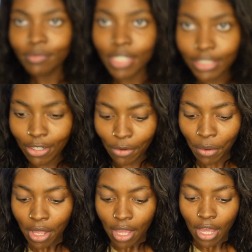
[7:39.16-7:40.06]
So
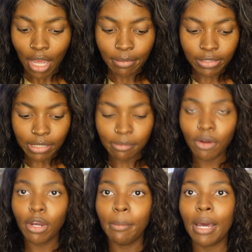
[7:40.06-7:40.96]
I'm using
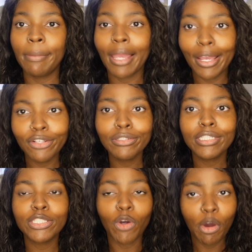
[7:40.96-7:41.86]
Mocha Mommy. I use
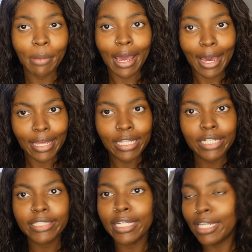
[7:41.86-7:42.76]
this on my
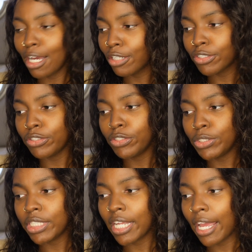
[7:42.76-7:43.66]
eyelids, and I also
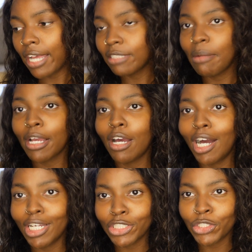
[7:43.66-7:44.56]
use it as my
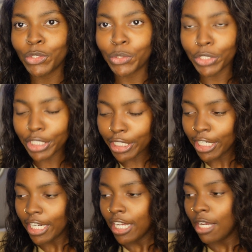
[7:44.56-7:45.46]
contour,
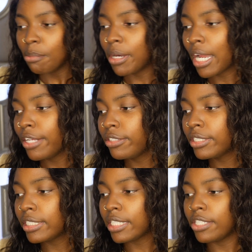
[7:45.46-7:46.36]
but I
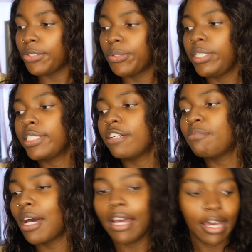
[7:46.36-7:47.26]
use this in the crease of
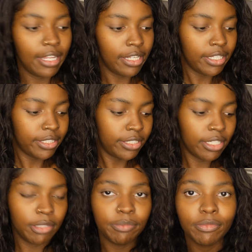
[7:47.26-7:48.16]
my eyelids.
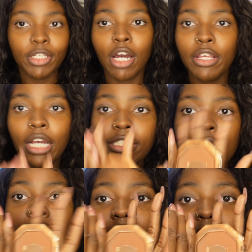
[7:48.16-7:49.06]
So y'all
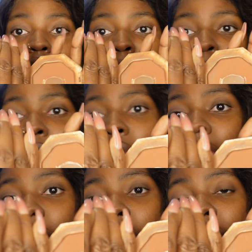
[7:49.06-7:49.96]
see it done hit the
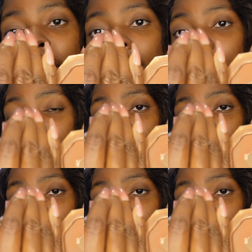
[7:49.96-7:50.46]
pen, it done hit